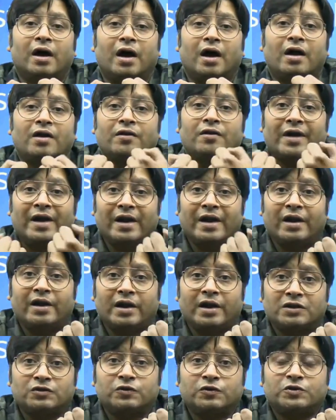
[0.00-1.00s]
Unread
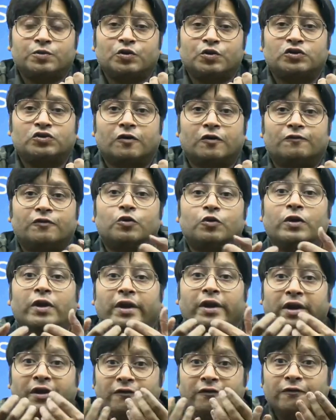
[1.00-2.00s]
areas which most of you
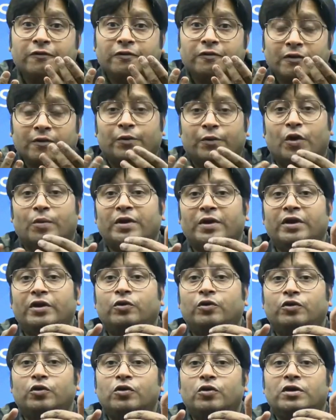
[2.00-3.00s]
leave. Probably
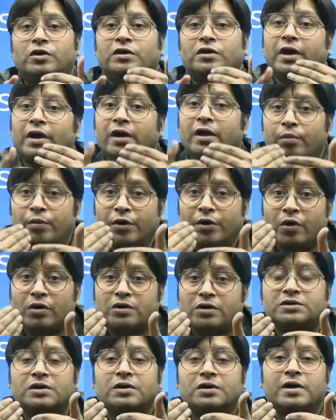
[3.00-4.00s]
you don't think
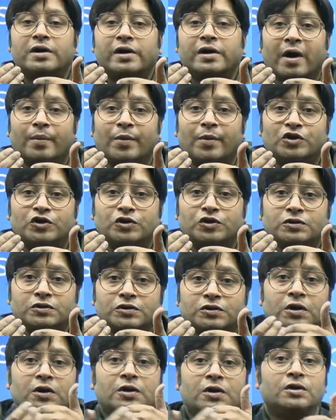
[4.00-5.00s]
beyond certain
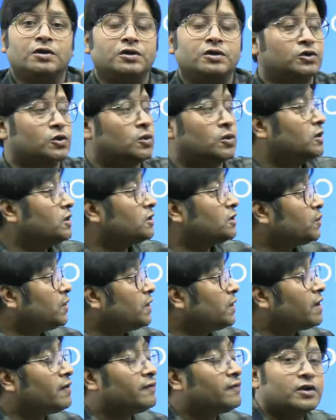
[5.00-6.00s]
dimensions. So this will
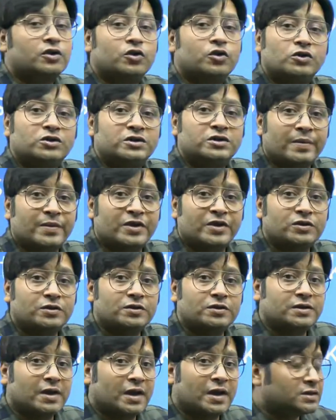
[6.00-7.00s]
cover those
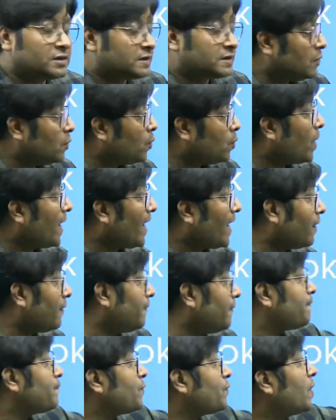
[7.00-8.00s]
dimensions as well,
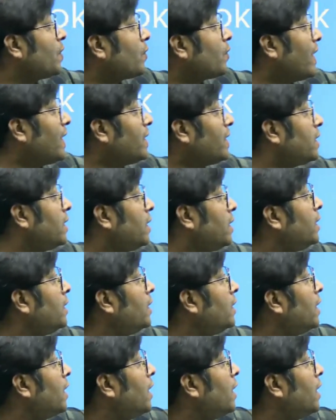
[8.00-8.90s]
right?